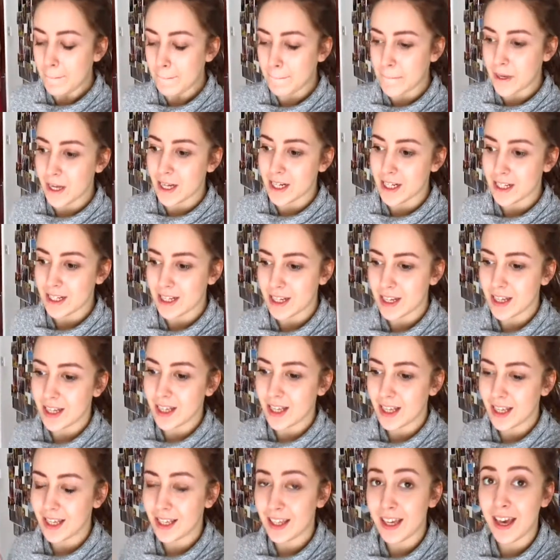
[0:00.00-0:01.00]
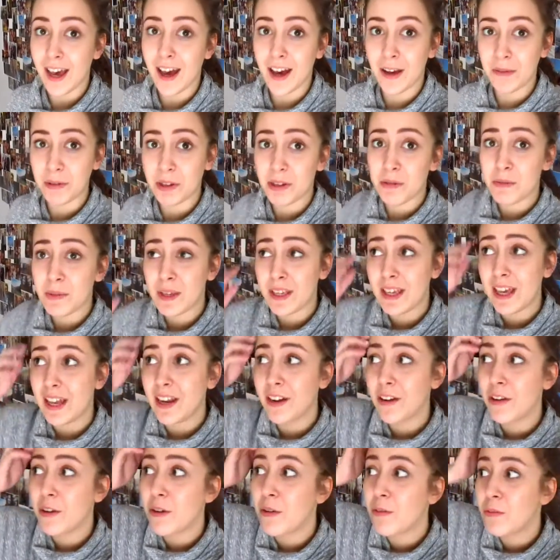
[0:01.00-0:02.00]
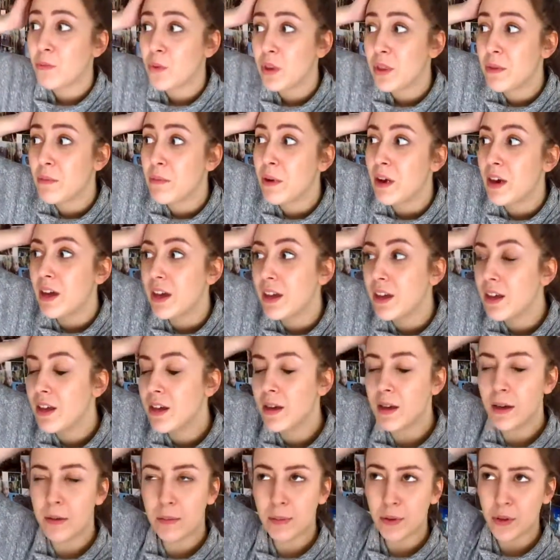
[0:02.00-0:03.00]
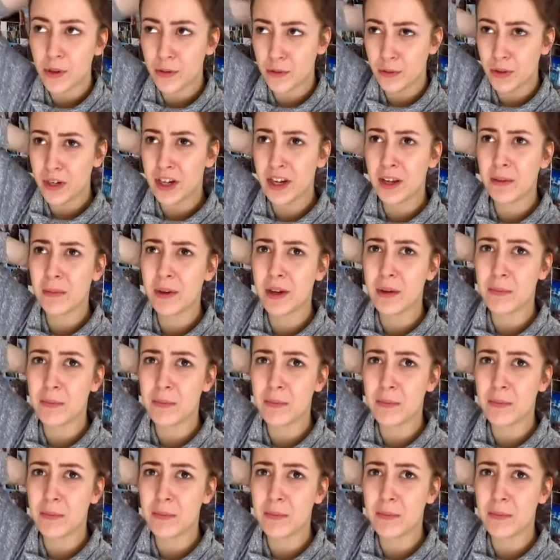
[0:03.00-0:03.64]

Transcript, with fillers: But yeah, I'm going to be getting on with my proofreading my